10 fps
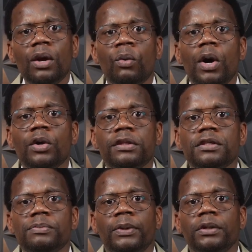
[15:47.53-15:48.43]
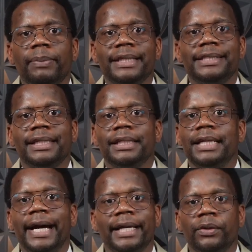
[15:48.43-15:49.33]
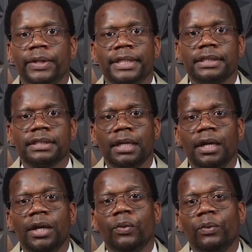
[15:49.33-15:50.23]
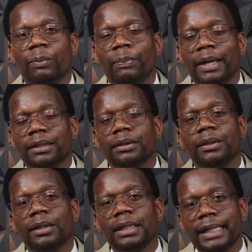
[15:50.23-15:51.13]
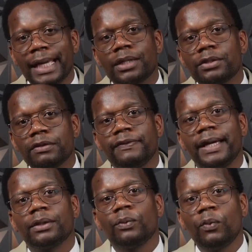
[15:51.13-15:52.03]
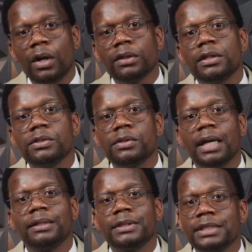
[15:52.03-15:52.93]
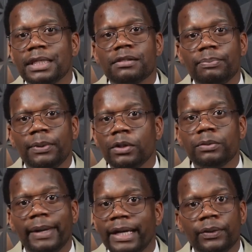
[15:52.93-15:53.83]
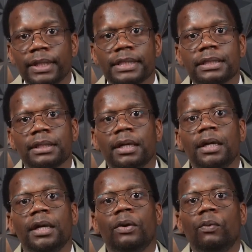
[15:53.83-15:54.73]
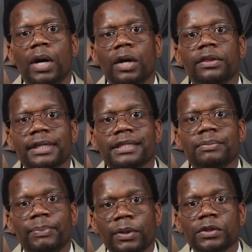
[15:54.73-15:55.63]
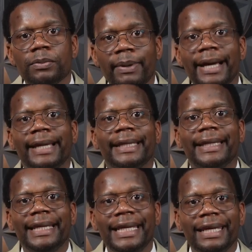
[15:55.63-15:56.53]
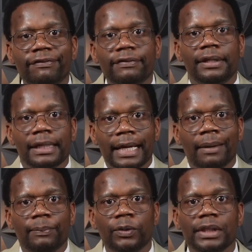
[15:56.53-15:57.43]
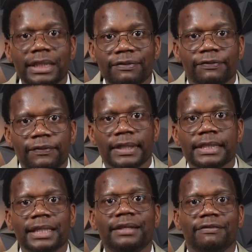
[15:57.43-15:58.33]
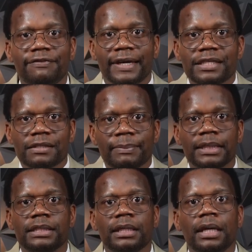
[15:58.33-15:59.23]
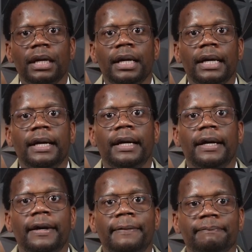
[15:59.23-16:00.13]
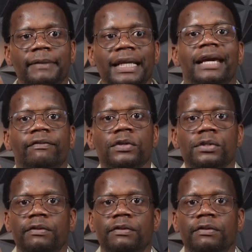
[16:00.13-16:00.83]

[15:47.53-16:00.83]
wealth is built by taking higher risks. But in actual fact, wealth is not just built by risk. Wealth is built by leveling up your different investment levels